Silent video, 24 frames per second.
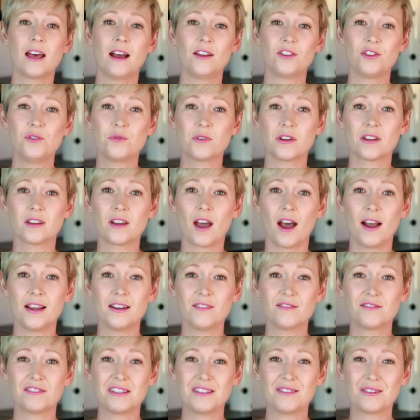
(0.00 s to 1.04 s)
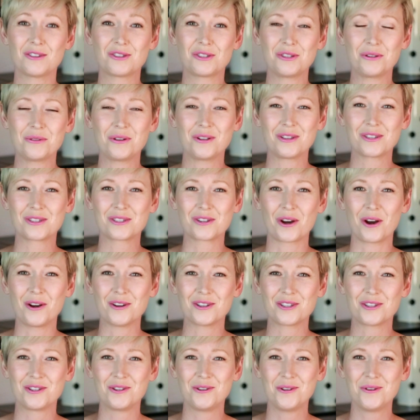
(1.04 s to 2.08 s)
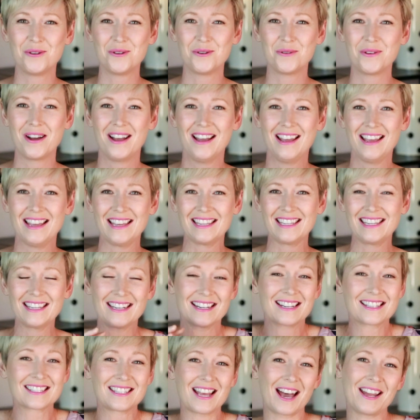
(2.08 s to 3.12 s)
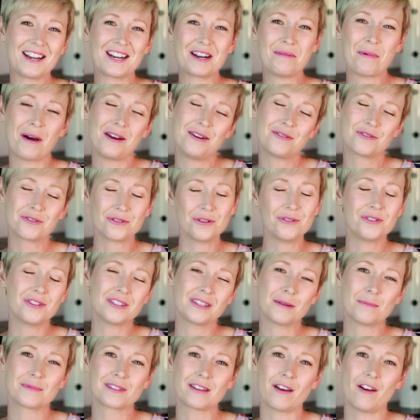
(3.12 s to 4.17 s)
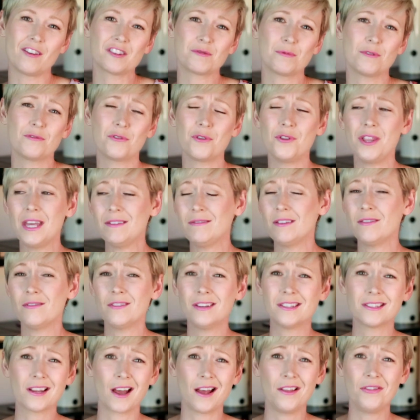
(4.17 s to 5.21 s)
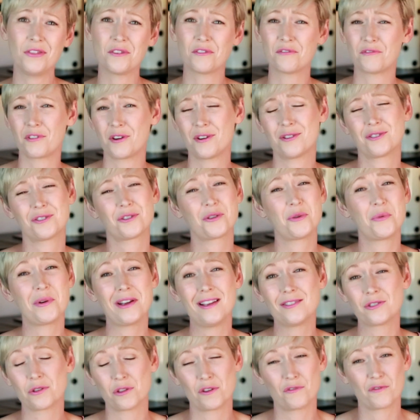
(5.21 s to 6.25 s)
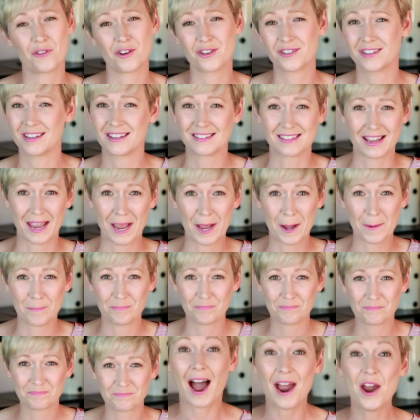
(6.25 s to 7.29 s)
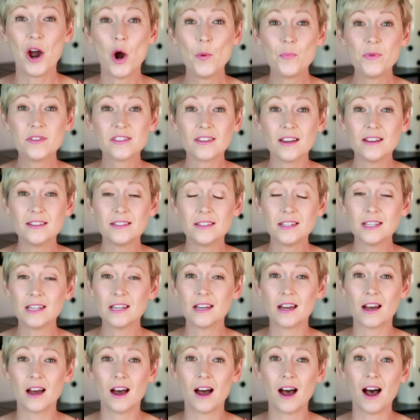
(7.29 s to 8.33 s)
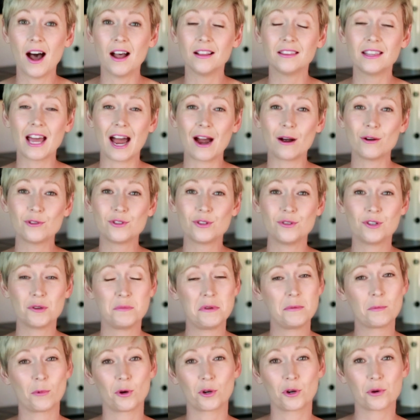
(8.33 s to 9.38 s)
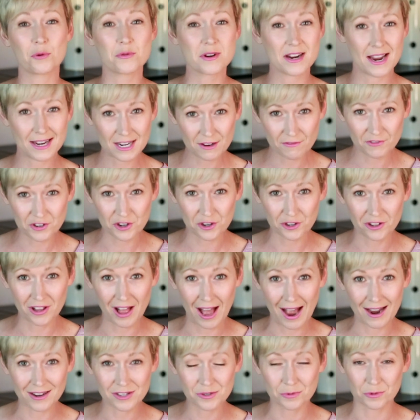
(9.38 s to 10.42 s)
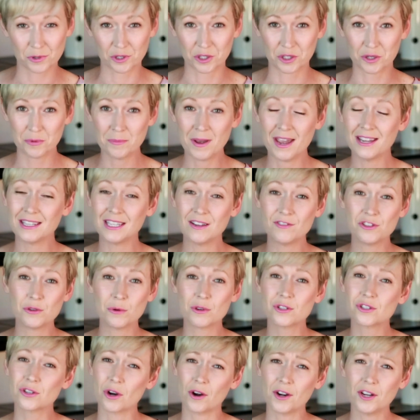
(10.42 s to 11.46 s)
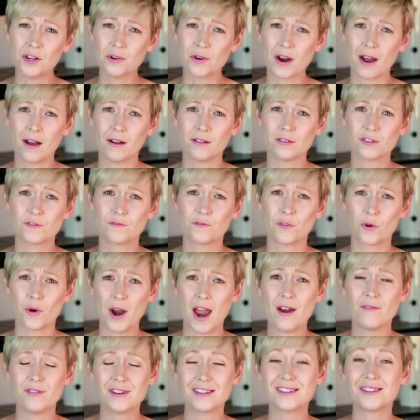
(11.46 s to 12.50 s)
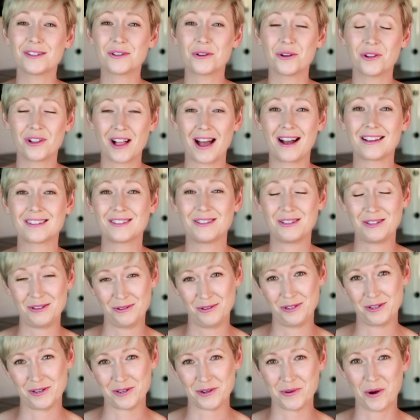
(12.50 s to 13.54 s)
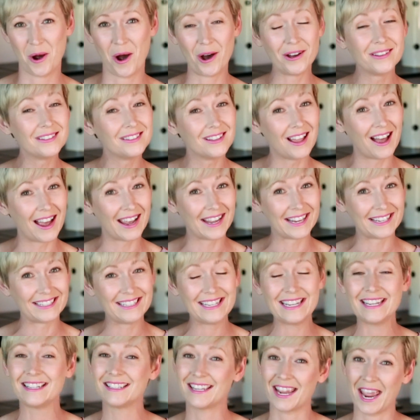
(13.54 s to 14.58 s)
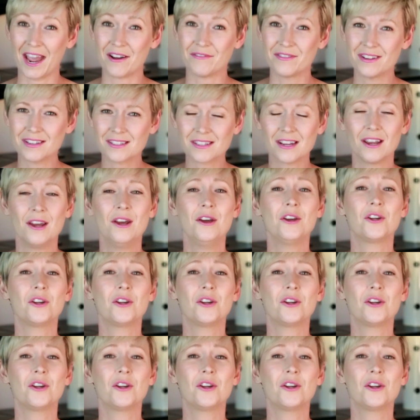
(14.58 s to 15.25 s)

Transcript: that you can kind of see the students start to get excited about introducing themselves before they've even done the first quiz or the first exam. I hope this idea allows you to be more creative in your classroom and gives you a starting grounds for every single class that you do online in Canvas.